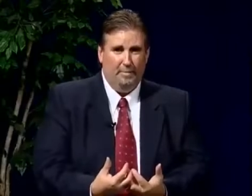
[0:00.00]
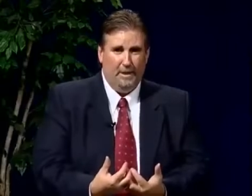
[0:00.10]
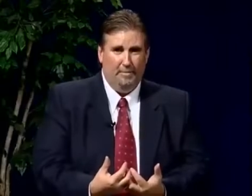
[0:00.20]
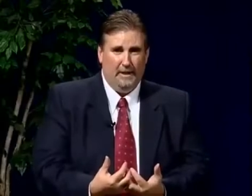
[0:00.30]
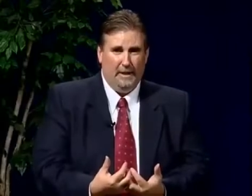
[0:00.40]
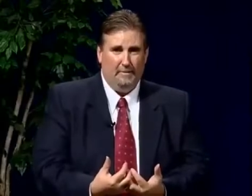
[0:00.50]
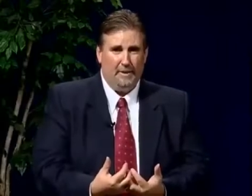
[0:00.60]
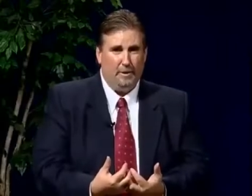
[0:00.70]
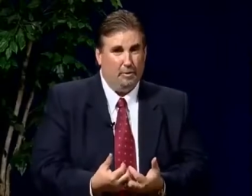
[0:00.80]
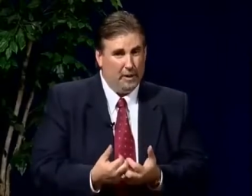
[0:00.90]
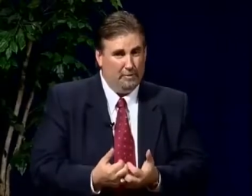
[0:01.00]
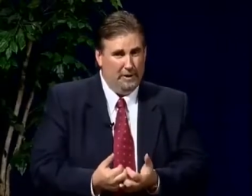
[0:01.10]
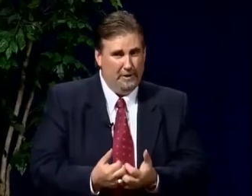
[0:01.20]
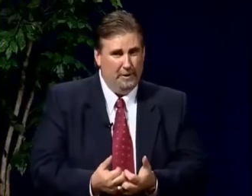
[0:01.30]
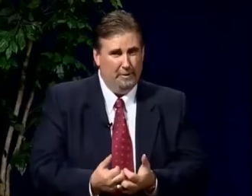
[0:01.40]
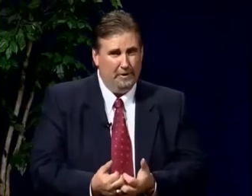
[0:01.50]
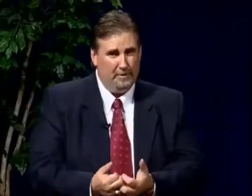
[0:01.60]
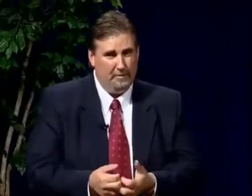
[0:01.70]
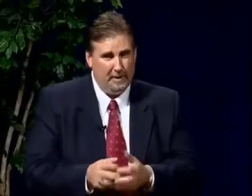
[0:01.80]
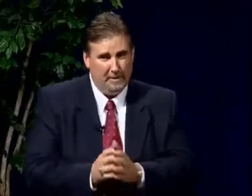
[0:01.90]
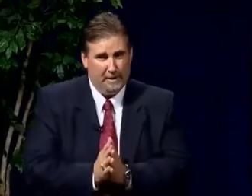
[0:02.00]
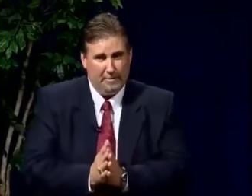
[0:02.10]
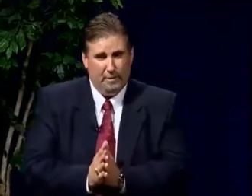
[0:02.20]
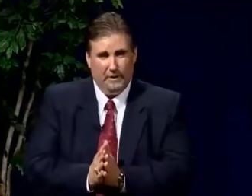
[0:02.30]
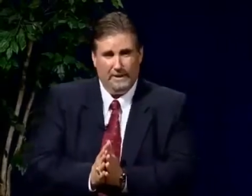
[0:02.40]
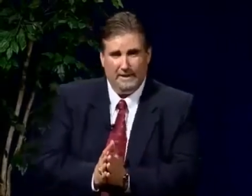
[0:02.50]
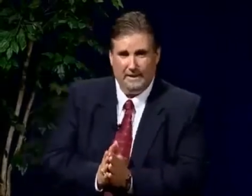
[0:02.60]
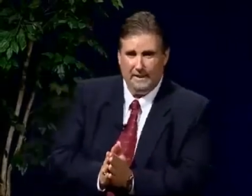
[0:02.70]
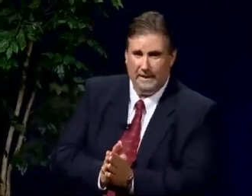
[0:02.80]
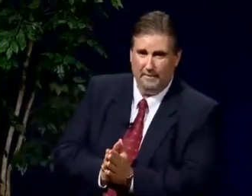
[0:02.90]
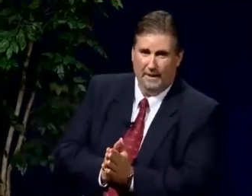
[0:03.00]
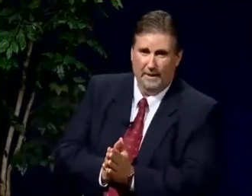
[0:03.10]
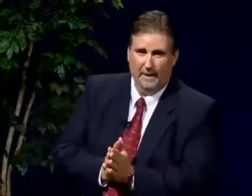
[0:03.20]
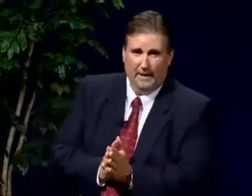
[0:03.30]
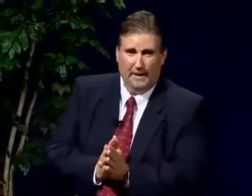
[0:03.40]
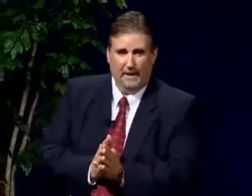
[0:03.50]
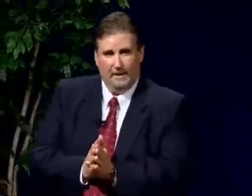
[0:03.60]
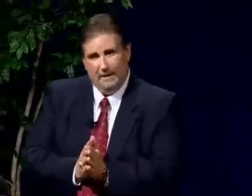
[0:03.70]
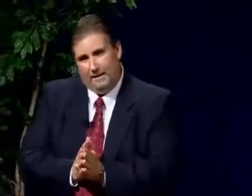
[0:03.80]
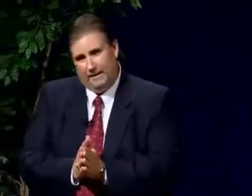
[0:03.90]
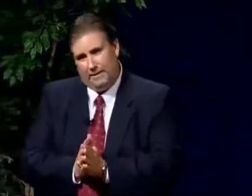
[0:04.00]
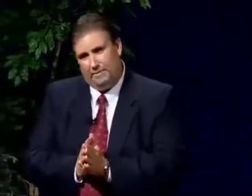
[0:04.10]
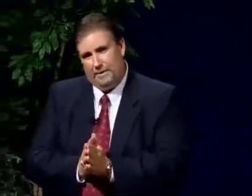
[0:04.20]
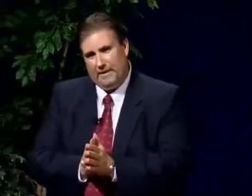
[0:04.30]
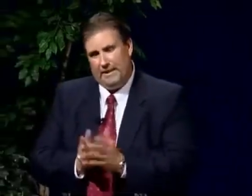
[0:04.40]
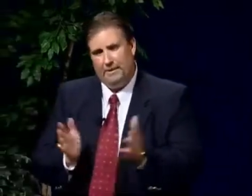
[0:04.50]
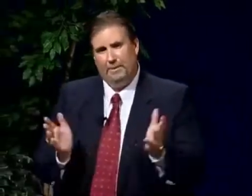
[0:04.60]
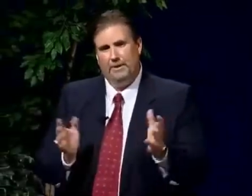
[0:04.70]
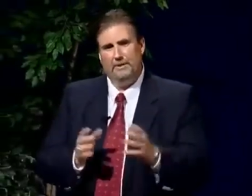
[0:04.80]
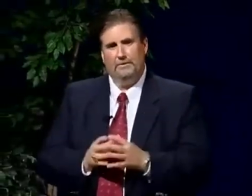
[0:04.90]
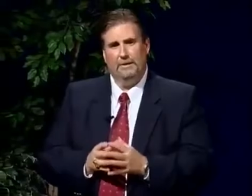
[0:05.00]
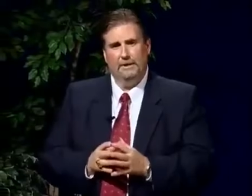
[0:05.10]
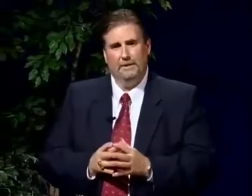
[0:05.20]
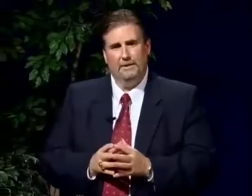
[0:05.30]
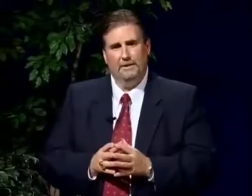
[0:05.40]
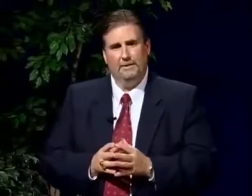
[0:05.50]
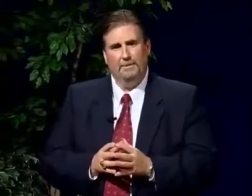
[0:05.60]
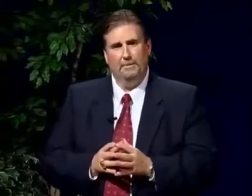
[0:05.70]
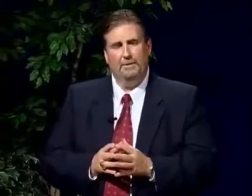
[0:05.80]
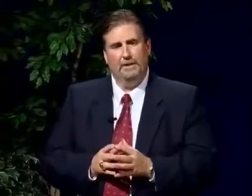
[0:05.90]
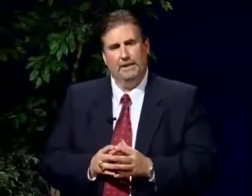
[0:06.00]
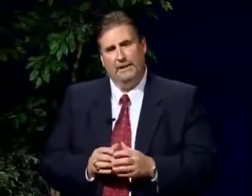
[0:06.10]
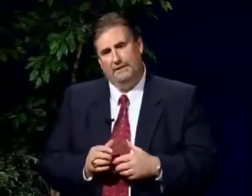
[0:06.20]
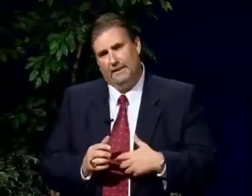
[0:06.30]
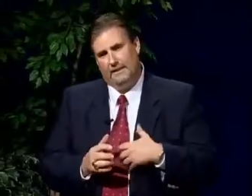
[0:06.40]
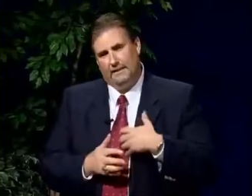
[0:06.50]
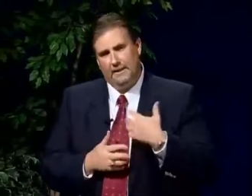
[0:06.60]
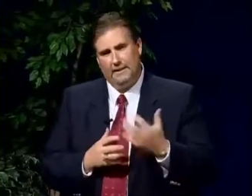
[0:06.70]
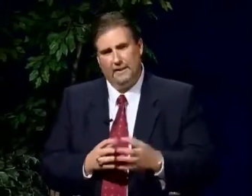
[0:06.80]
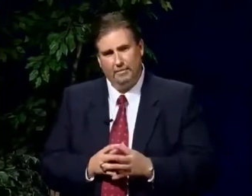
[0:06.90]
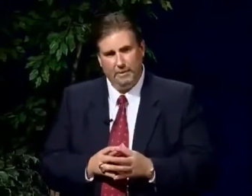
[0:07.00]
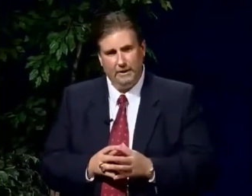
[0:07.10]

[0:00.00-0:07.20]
the BPM, and so what do we do with them at this point in time? And you know, it's been my experience over the years, as people get out there and they start